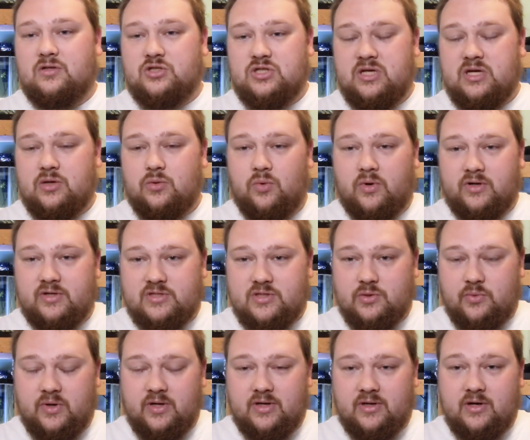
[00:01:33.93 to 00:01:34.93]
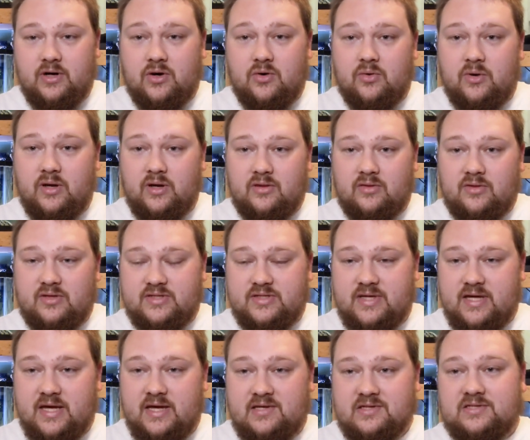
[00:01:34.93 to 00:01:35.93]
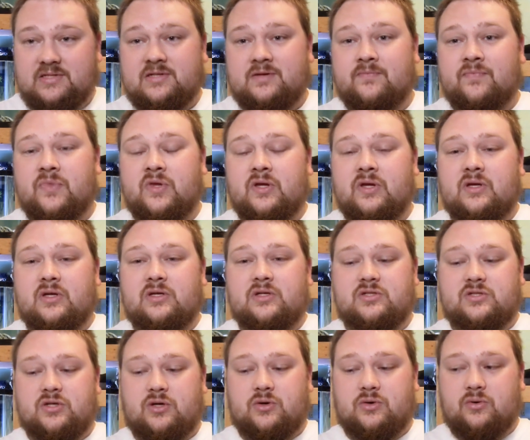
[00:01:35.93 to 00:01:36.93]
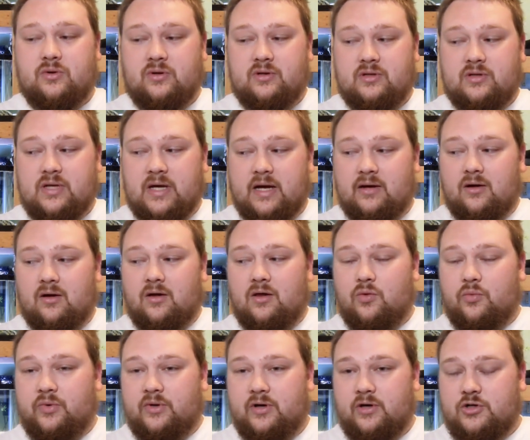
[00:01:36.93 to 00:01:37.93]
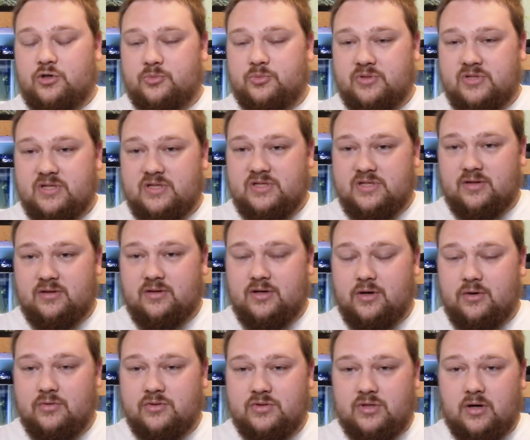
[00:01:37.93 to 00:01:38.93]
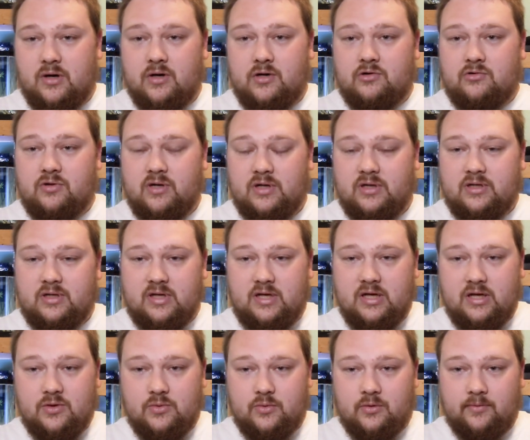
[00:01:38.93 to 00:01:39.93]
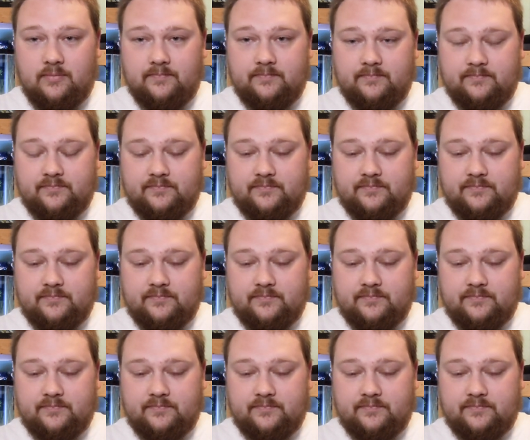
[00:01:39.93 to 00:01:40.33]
GE1 is the way to go in this case. So not all 100% silicones are created equal